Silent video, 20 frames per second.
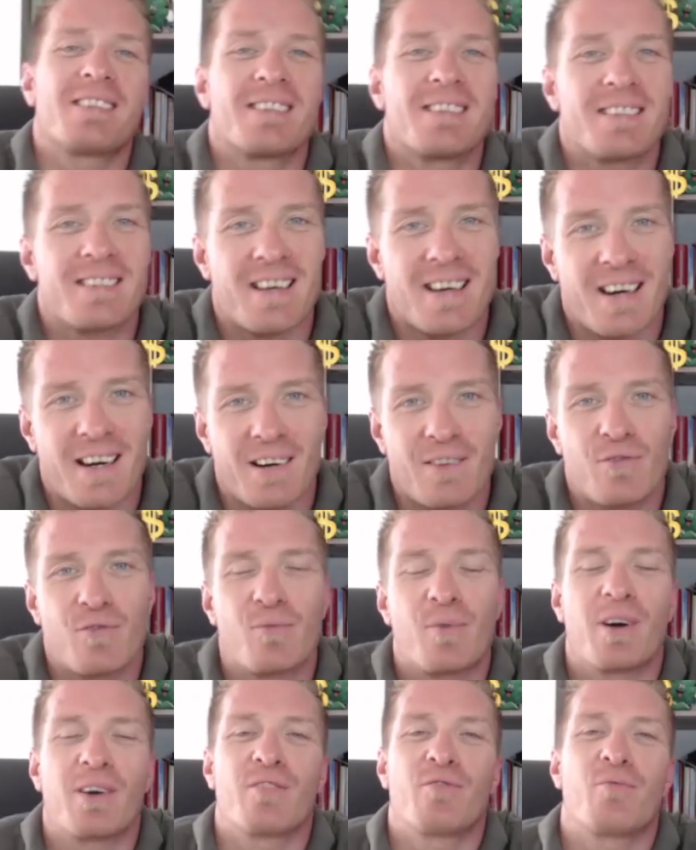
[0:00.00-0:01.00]
this is Art
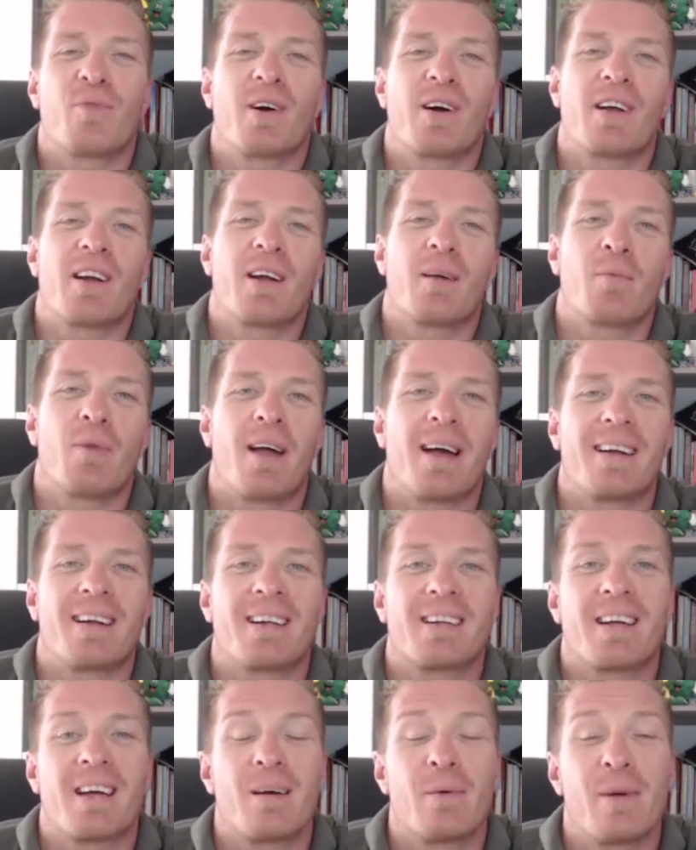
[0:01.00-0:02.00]
from
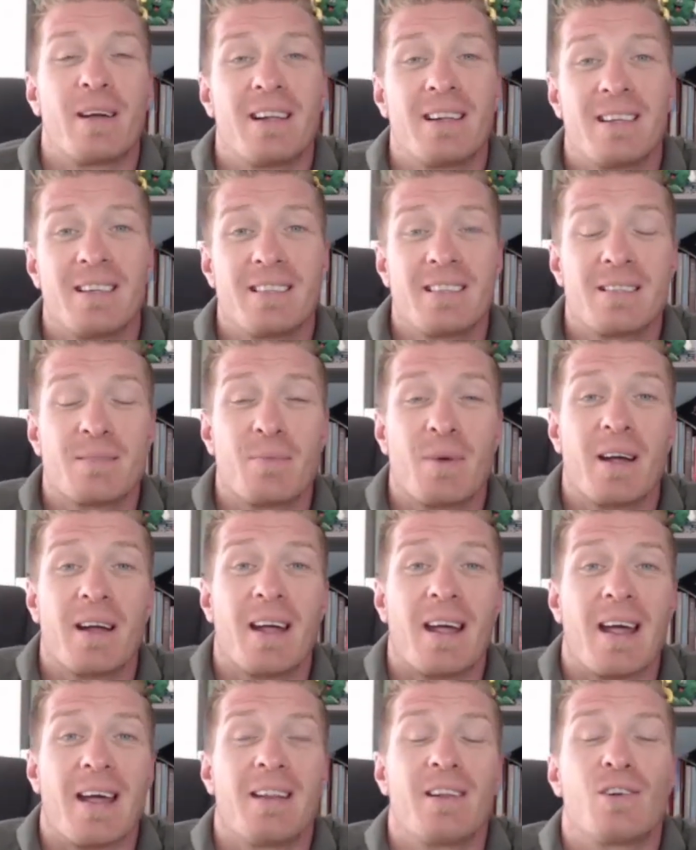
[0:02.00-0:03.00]
artofmarketingblog.com, and this is
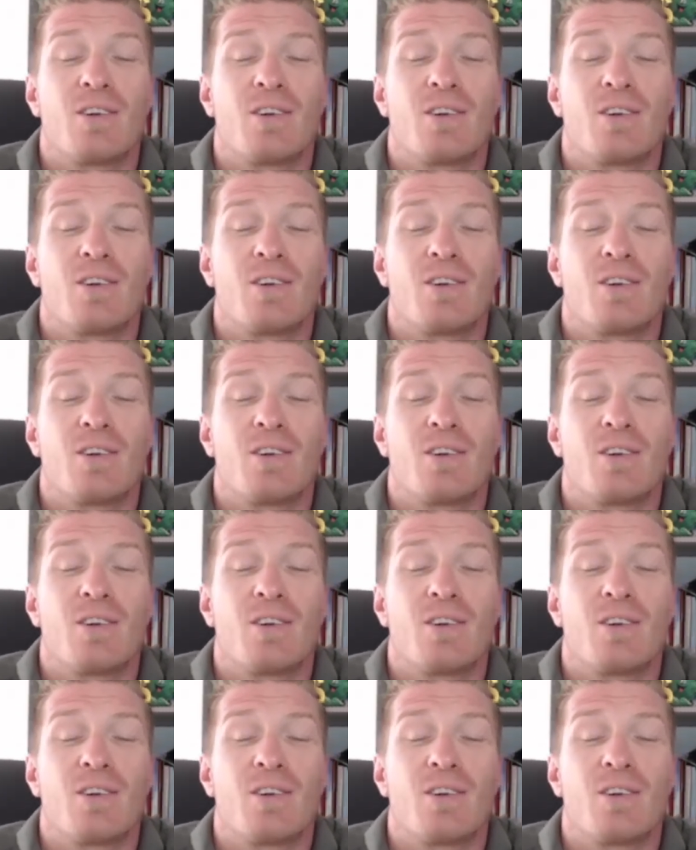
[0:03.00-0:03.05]
my